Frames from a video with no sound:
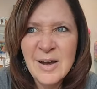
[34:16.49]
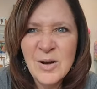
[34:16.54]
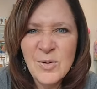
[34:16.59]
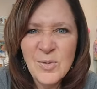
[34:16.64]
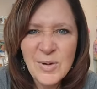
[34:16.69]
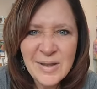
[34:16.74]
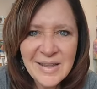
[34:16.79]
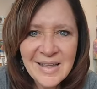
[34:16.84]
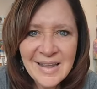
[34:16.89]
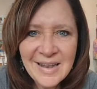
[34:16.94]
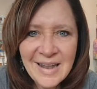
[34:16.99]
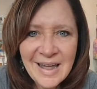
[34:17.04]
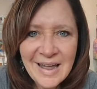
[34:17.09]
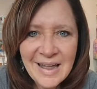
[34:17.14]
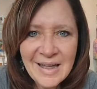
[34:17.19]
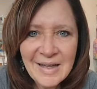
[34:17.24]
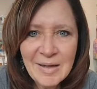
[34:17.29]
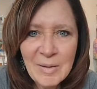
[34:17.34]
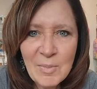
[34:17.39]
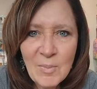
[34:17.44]

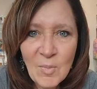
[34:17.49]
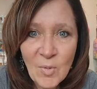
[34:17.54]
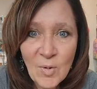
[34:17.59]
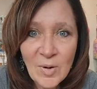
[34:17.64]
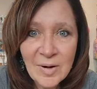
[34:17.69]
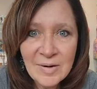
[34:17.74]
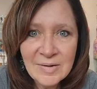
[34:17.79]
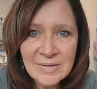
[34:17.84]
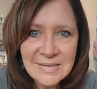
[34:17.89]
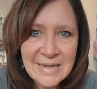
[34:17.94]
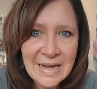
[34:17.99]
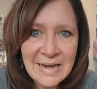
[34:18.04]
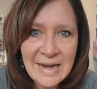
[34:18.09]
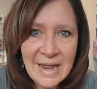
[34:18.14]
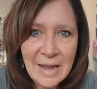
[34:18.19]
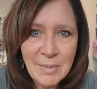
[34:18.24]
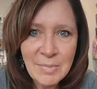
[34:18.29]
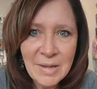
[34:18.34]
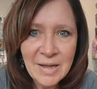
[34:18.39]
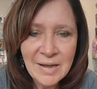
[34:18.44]
really more
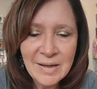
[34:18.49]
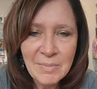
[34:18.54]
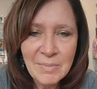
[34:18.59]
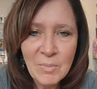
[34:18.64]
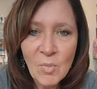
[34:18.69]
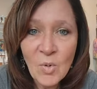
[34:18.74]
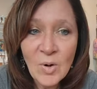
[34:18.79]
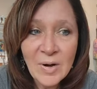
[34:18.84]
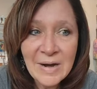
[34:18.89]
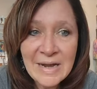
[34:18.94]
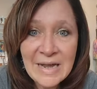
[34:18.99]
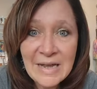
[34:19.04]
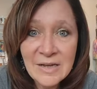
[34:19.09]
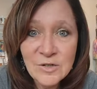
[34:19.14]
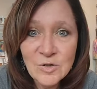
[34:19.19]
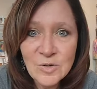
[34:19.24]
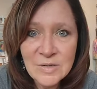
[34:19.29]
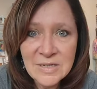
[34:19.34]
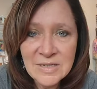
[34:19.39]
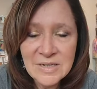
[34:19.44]
dynamic, more
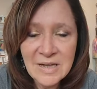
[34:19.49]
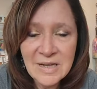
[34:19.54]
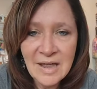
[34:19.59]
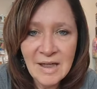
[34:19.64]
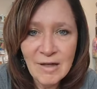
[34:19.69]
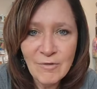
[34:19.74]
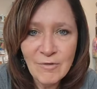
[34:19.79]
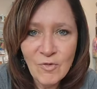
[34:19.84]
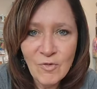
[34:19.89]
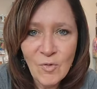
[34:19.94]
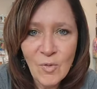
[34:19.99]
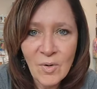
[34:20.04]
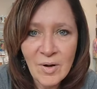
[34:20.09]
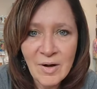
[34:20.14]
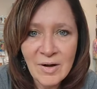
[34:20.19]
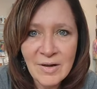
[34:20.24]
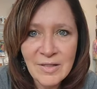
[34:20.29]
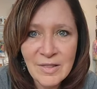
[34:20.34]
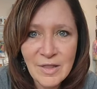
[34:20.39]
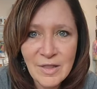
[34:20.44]
interesting
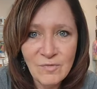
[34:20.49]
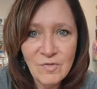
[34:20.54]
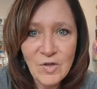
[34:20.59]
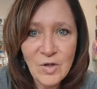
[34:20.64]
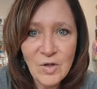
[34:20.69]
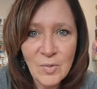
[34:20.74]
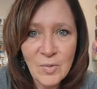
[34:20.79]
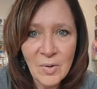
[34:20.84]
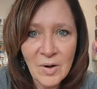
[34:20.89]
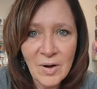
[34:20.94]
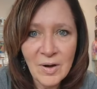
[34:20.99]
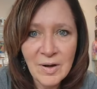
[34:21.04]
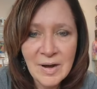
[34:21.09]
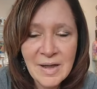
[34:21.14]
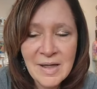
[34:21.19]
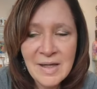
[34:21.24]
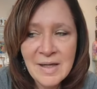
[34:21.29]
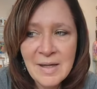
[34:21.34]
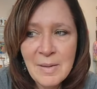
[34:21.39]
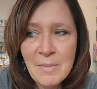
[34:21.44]
for the viewer,
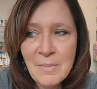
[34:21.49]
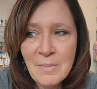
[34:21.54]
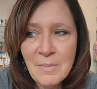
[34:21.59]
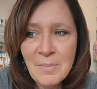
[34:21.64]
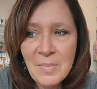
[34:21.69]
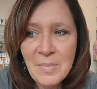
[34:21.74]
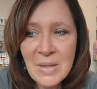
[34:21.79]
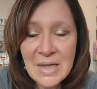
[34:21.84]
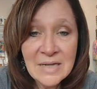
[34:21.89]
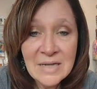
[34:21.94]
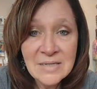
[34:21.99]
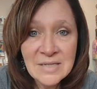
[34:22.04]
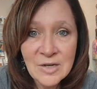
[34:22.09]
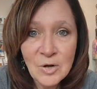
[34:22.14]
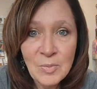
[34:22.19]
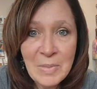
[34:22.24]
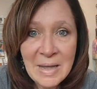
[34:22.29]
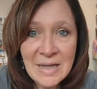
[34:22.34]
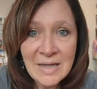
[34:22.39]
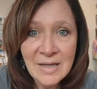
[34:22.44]
because
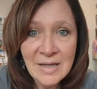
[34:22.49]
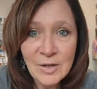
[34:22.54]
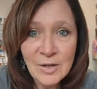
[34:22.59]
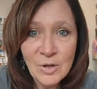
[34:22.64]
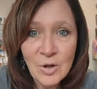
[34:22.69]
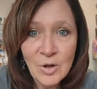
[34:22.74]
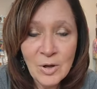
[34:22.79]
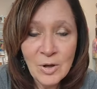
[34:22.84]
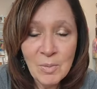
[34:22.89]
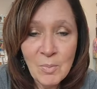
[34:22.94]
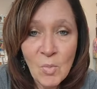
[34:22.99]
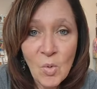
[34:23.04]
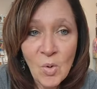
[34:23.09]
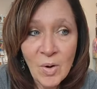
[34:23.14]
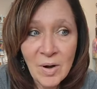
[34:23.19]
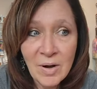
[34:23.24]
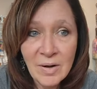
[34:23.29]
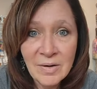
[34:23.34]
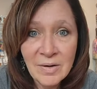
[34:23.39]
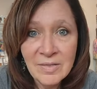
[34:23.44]
it'll make it look
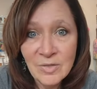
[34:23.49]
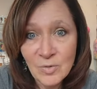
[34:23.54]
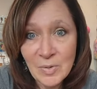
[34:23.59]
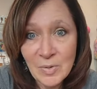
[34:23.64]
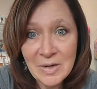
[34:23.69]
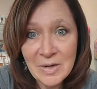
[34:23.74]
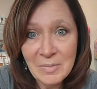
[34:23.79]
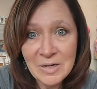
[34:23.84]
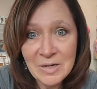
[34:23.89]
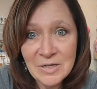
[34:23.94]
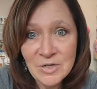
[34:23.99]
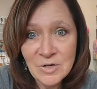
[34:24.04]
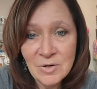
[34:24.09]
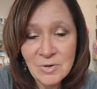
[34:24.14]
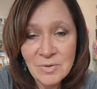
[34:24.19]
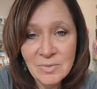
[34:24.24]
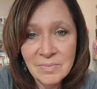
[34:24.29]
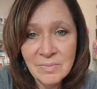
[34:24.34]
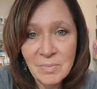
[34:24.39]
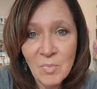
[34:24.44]
more
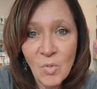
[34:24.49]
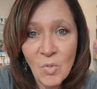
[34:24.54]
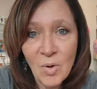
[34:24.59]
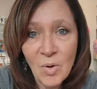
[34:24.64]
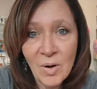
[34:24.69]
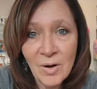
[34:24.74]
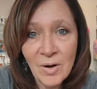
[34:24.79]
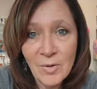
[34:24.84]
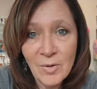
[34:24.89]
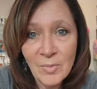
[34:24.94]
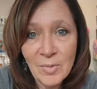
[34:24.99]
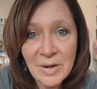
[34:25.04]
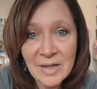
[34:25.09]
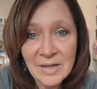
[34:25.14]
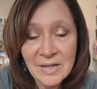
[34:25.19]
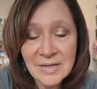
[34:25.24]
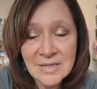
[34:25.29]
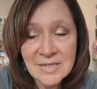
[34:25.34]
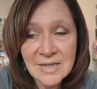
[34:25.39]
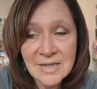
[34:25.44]
three-dimensional, more
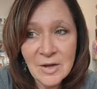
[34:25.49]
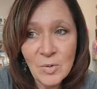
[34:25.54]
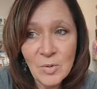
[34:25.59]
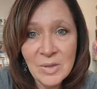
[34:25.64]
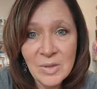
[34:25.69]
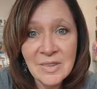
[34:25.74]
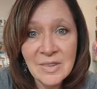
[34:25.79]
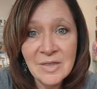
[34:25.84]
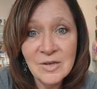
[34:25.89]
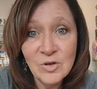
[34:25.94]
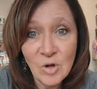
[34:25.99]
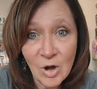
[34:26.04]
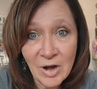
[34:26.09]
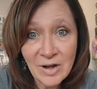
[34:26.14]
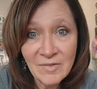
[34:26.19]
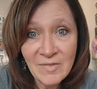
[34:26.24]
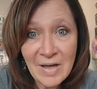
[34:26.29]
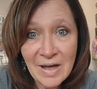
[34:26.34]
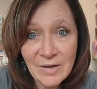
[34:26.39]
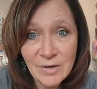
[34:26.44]
realistic with the
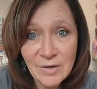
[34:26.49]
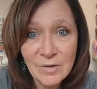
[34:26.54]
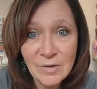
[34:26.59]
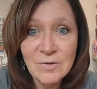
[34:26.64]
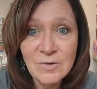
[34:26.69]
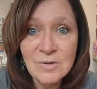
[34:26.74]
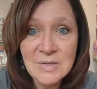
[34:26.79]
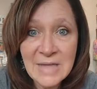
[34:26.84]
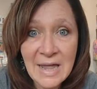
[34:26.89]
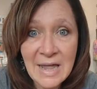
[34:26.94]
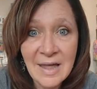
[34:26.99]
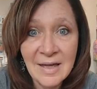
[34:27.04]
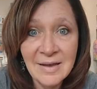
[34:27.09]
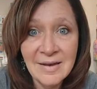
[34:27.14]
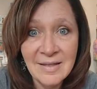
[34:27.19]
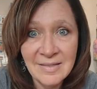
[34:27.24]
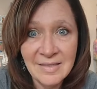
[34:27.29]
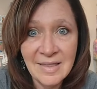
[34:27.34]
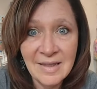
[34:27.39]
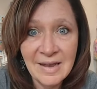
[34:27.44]
dark values
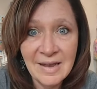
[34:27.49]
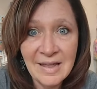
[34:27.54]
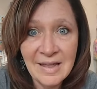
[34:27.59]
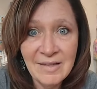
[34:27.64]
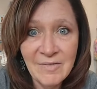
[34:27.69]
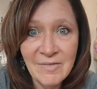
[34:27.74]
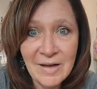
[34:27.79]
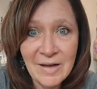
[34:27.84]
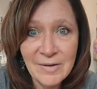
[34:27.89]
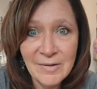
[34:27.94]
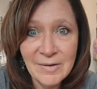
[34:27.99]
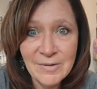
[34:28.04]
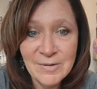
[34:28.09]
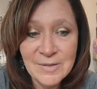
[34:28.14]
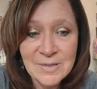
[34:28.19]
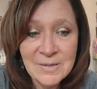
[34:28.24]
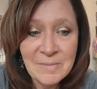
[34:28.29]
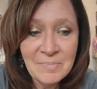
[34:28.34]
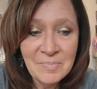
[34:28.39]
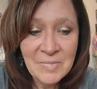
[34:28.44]
and the light
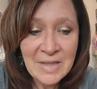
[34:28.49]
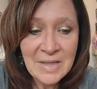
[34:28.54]
values.